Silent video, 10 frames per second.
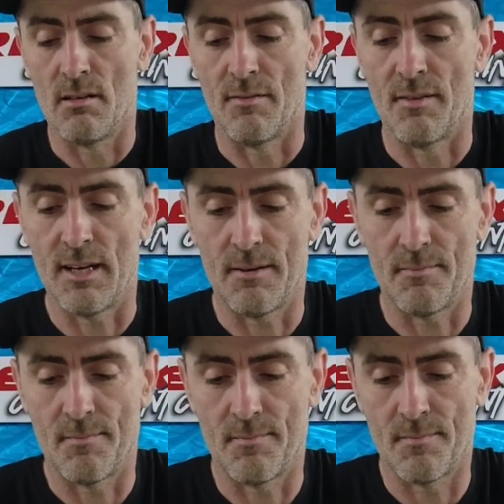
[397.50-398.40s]
like
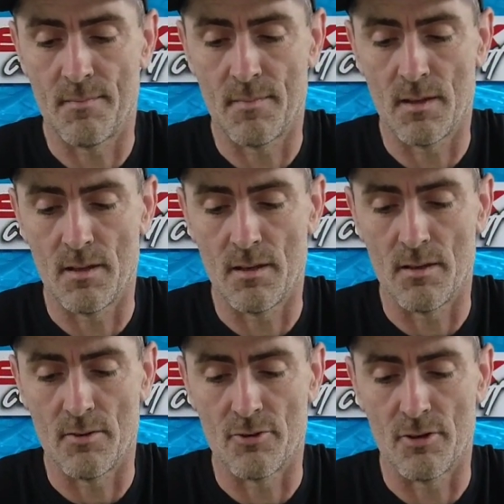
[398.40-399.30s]
that
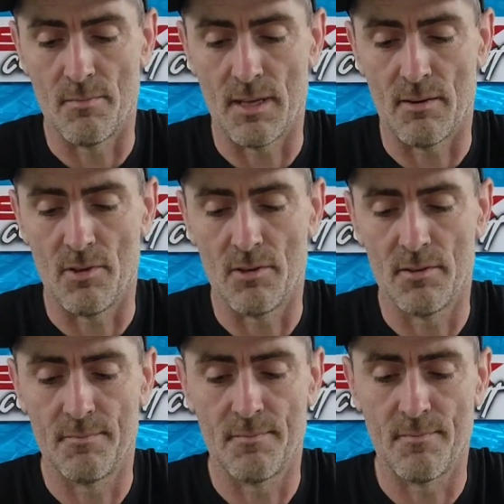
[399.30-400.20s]
trim that
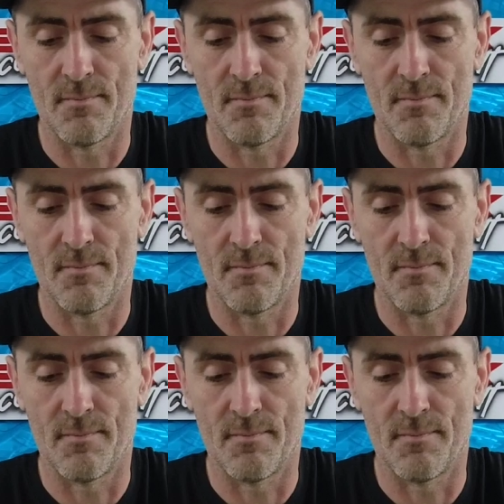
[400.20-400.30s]
one